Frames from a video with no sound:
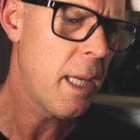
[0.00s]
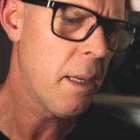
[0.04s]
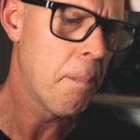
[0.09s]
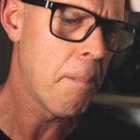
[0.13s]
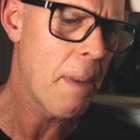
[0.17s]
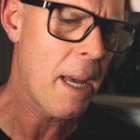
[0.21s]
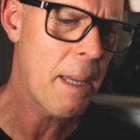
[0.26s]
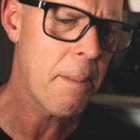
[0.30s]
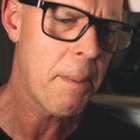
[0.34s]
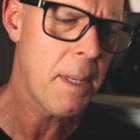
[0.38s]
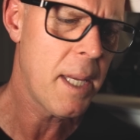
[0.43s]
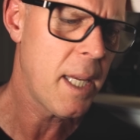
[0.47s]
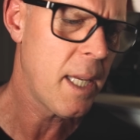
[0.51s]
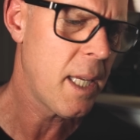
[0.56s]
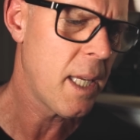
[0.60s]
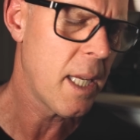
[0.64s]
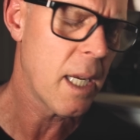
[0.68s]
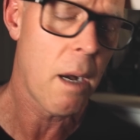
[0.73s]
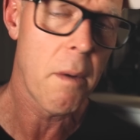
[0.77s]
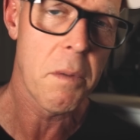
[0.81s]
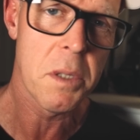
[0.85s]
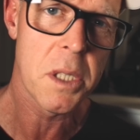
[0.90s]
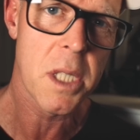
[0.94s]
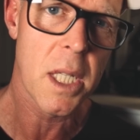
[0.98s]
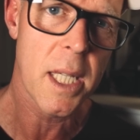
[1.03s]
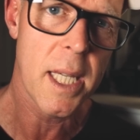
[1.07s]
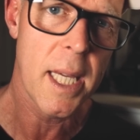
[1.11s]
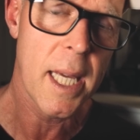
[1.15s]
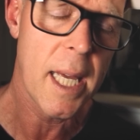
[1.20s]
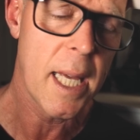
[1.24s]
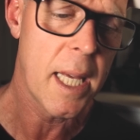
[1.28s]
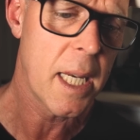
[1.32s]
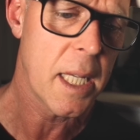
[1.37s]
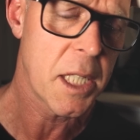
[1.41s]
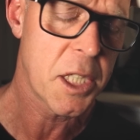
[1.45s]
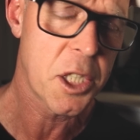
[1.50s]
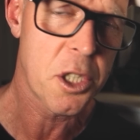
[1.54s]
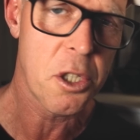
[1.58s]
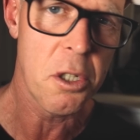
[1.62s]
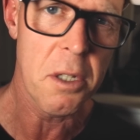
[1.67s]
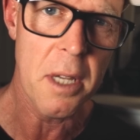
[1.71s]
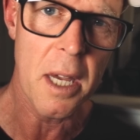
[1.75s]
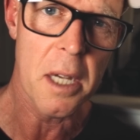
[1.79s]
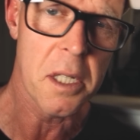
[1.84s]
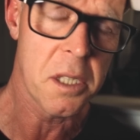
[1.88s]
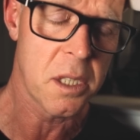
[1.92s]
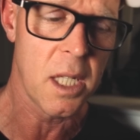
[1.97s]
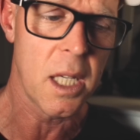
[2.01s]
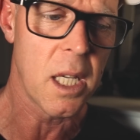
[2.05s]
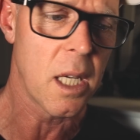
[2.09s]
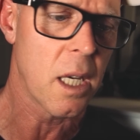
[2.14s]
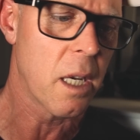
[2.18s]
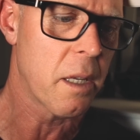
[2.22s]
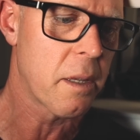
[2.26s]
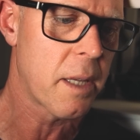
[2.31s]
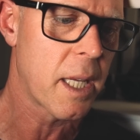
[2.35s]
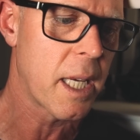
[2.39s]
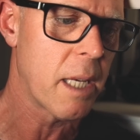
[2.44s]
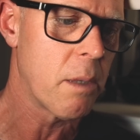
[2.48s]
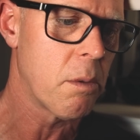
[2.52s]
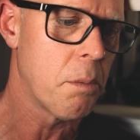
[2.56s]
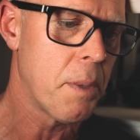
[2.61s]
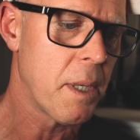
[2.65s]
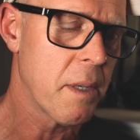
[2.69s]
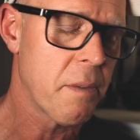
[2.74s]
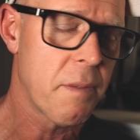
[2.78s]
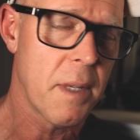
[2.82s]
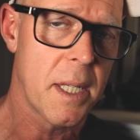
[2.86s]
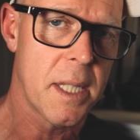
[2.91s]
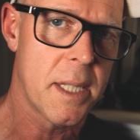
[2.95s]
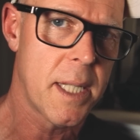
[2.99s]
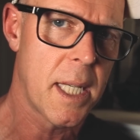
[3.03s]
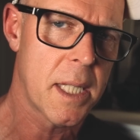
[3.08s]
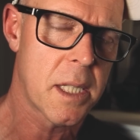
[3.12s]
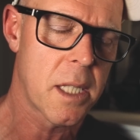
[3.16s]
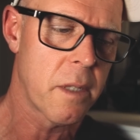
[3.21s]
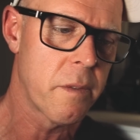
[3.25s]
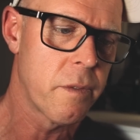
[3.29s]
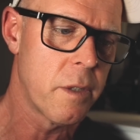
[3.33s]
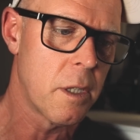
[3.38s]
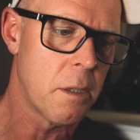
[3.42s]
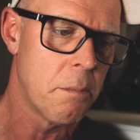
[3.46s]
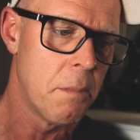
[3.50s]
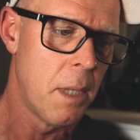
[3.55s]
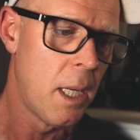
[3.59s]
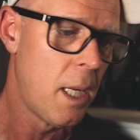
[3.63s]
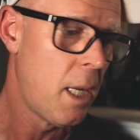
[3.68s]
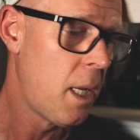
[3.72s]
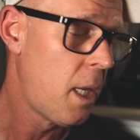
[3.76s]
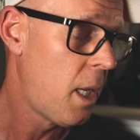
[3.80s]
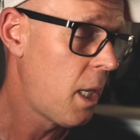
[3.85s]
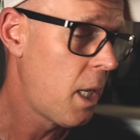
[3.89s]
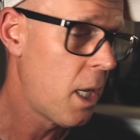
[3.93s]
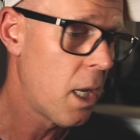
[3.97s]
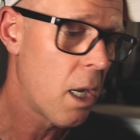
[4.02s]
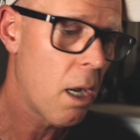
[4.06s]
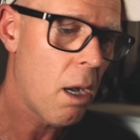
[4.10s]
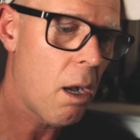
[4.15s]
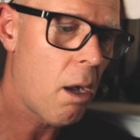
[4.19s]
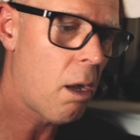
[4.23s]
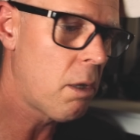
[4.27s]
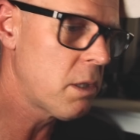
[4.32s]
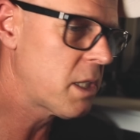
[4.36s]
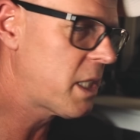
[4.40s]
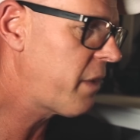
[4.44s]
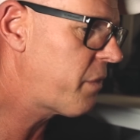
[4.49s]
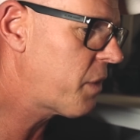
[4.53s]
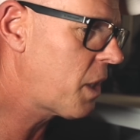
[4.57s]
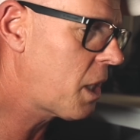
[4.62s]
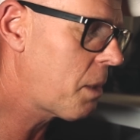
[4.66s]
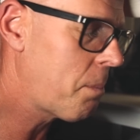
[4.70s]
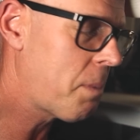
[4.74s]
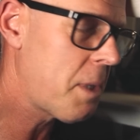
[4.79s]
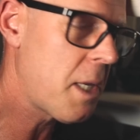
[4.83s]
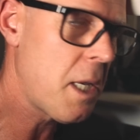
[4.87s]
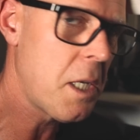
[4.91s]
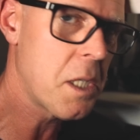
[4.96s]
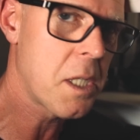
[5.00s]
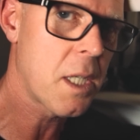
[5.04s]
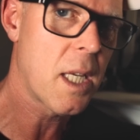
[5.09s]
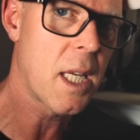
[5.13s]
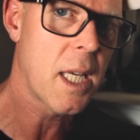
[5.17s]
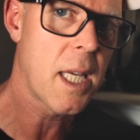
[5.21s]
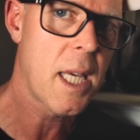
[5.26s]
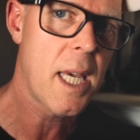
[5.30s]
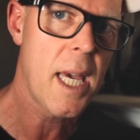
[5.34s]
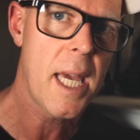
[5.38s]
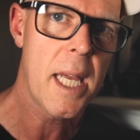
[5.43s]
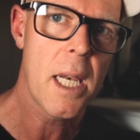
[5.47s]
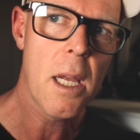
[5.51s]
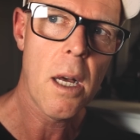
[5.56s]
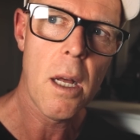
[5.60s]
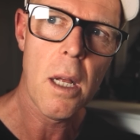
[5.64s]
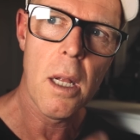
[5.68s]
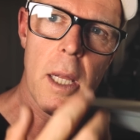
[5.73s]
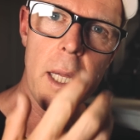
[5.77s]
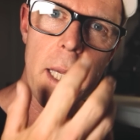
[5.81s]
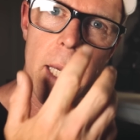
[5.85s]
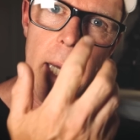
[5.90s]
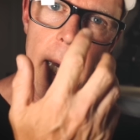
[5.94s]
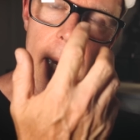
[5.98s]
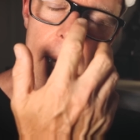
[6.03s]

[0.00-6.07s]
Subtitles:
Maybe, you know, obviously in a studio setting, I think it would be a fantastic film. I'll definitely be using it again. I